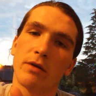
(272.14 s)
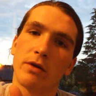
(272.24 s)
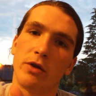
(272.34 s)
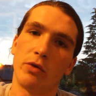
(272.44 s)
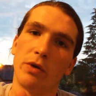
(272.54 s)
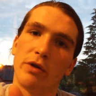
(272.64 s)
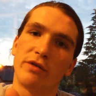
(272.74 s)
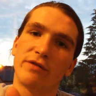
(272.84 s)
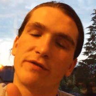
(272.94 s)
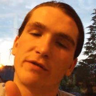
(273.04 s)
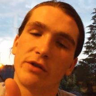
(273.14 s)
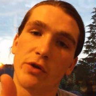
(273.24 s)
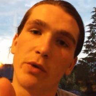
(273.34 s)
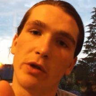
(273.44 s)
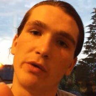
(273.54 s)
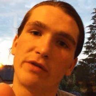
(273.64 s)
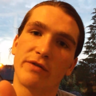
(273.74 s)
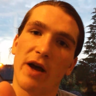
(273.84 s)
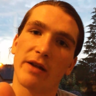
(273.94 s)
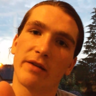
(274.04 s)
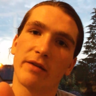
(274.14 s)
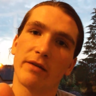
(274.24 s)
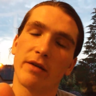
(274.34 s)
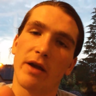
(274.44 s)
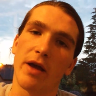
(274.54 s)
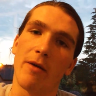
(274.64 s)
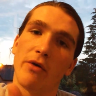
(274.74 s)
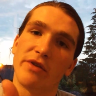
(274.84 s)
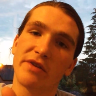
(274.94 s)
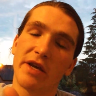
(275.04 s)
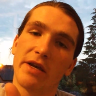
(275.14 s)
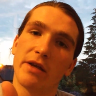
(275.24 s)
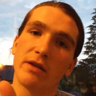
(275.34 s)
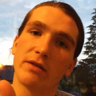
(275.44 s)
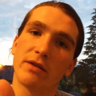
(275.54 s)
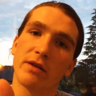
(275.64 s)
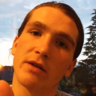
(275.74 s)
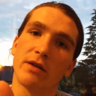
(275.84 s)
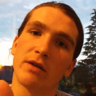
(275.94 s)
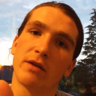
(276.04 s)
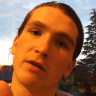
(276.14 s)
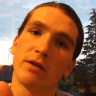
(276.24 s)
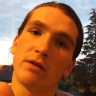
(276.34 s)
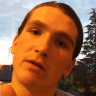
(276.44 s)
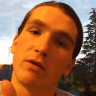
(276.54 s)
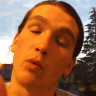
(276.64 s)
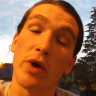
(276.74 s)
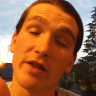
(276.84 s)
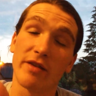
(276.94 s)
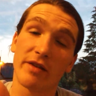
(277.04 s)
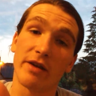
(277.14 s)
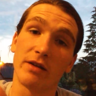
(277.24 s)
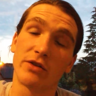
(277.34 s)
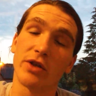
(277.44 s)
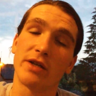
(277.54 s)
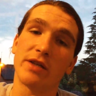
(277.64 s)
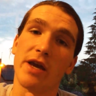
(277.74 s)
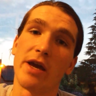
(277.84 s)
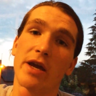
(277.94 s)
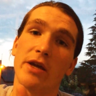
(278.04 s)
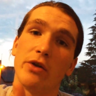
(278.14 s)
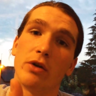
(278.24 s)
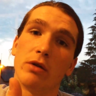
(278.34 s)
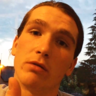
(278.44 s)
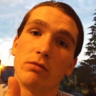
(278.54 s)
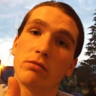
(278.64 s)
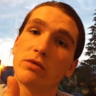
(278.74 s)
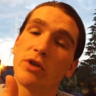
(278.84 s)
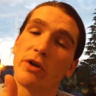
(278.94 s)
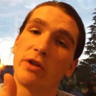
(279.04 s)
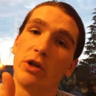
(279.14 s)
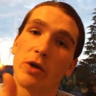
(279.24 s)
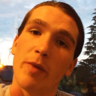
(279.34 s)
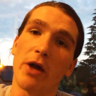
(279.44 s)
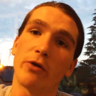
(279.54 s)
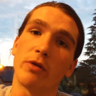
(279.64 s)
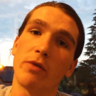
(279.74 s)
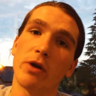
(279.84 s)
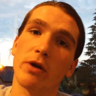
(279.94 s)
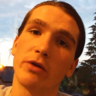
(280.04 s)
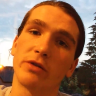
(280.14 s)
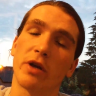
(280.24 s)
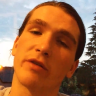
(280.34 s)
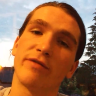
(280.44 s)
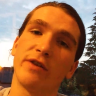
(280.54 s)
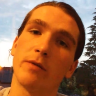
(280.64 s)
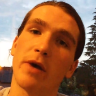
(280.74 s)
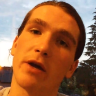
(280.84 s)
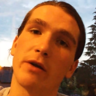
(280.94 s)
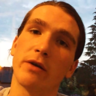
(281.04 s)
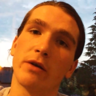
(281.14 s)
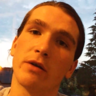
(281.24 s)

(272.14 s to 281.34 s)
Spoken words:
you will lose fat on the scales, on weight in the scales, should I say. You'll start to look better in the mirror, you'll start to feel better,